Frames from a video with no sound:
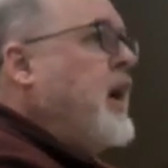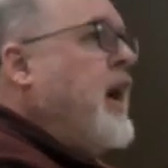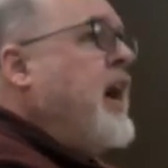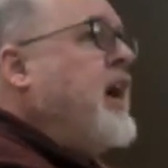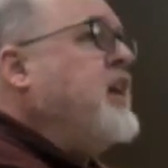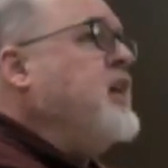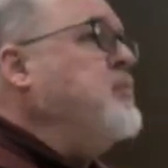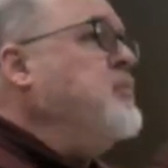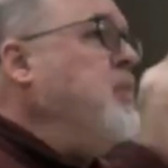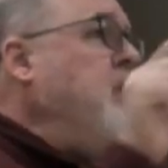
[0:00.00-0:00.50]

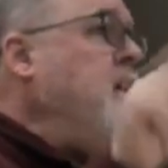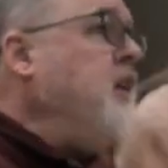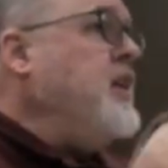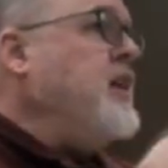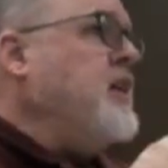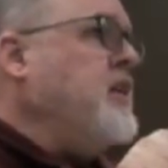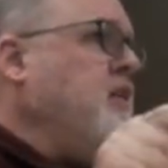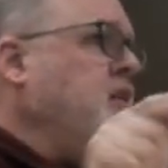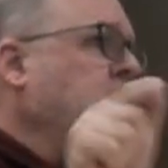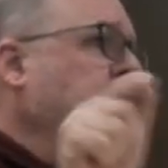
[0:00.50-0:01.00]
and
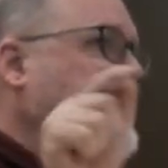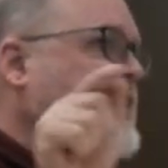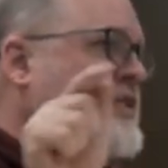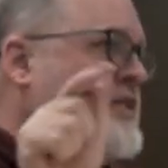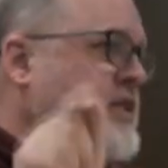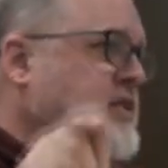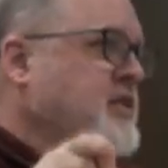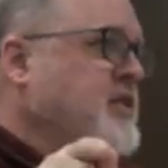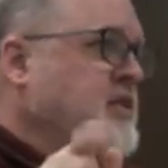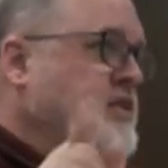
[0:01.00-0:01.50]
immediate
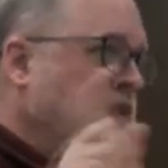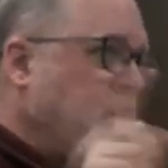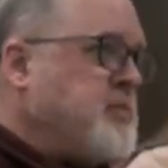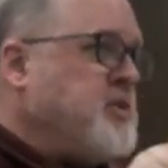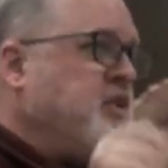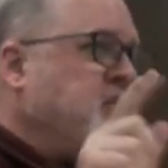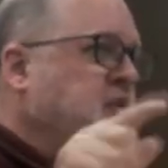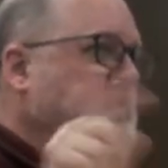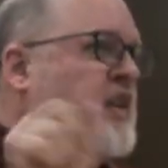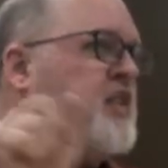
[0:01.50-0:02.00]
existence.
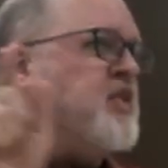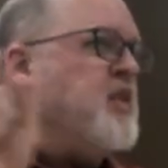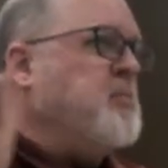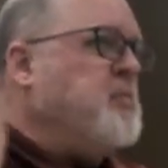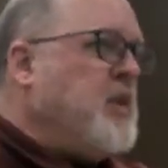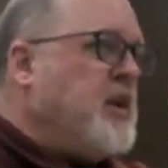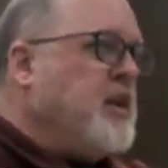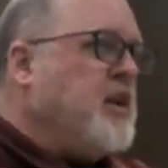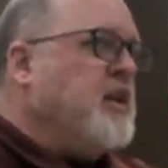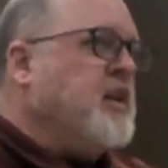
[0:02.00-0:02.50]
Objectivity is
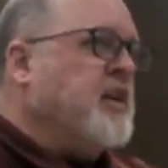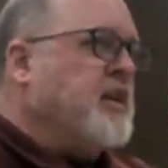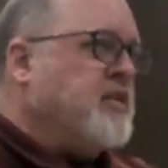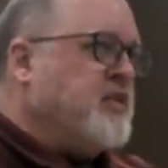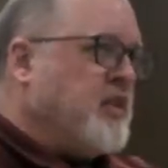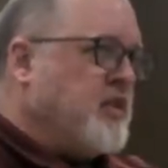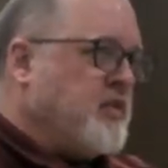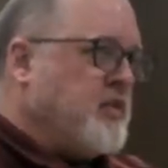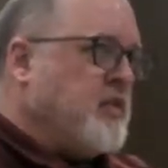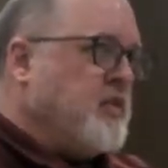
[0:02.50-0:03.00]
immediate
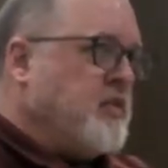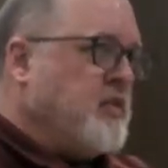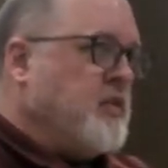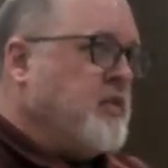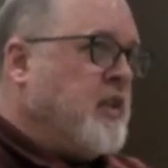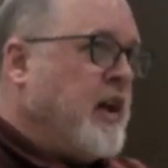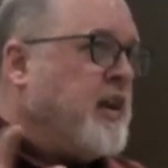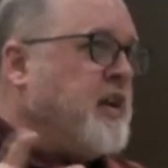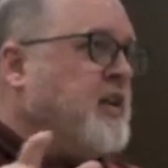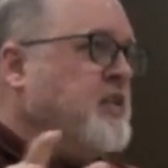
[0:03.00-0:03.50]
existence.
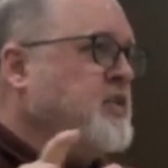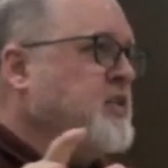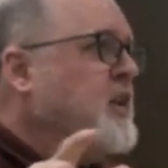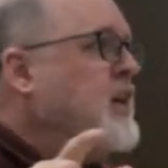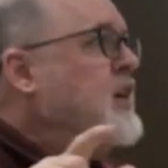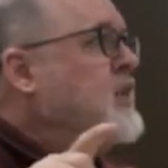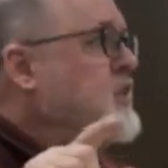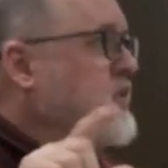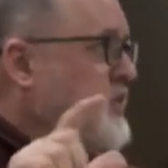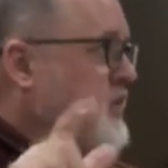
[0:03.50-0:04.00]
That is
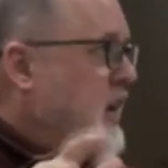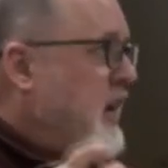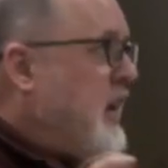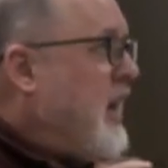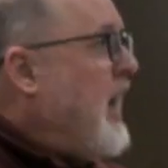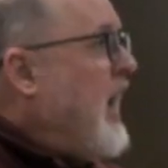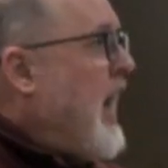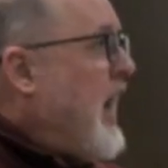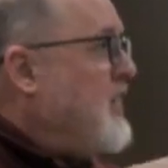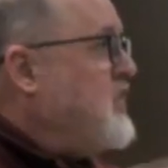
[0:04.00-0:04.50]
to
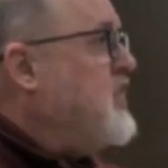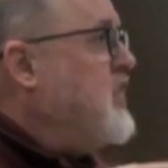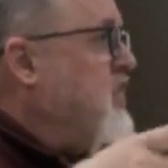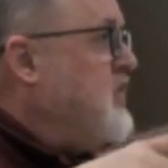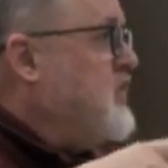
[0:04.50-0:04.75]
say, as it